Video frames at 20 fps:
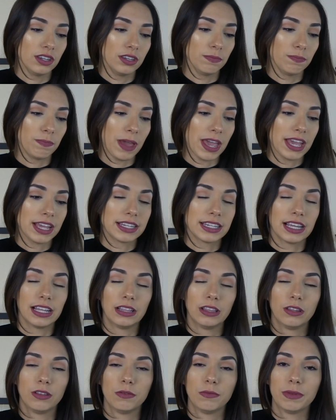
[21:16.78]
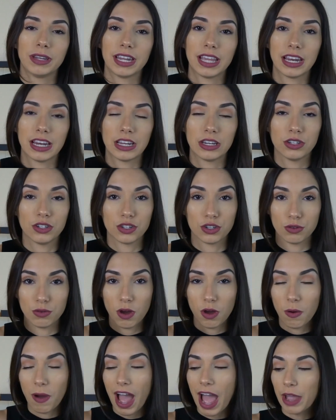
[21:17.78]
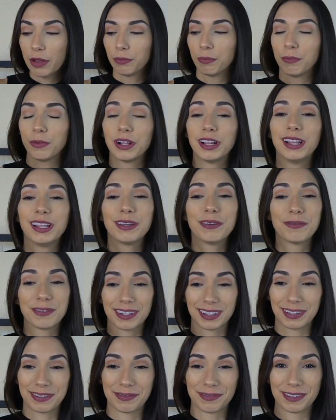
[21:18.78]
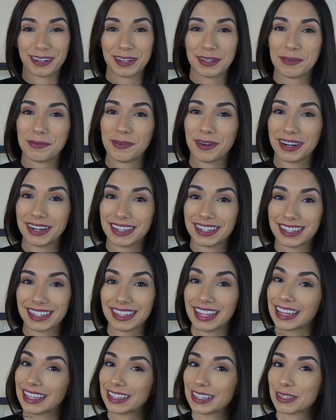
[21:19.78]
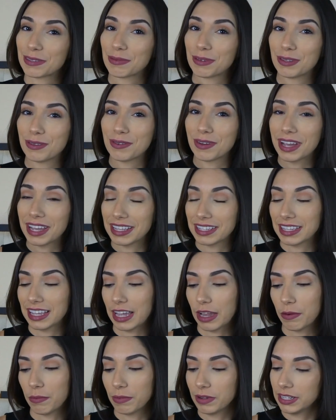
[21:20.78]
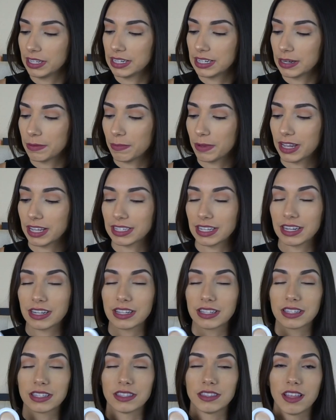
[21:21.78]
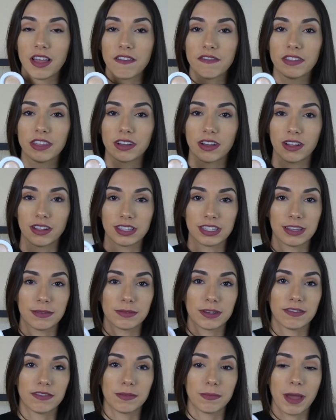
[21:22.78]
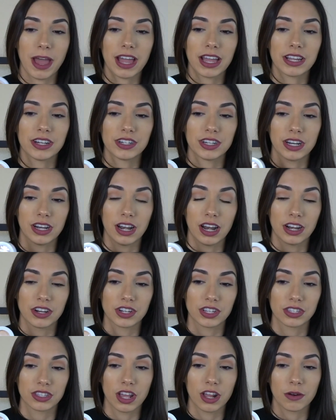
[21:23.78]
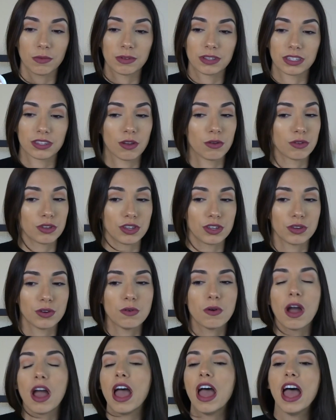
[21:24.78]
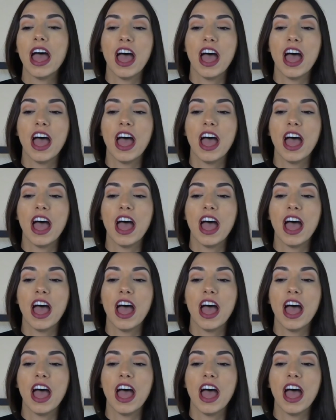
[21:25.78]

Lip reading: Baked Illuminating Duo. I really wanted to like this one, you guys, like I really did, because I just love the concept of the packaging and I just thought it was so cute.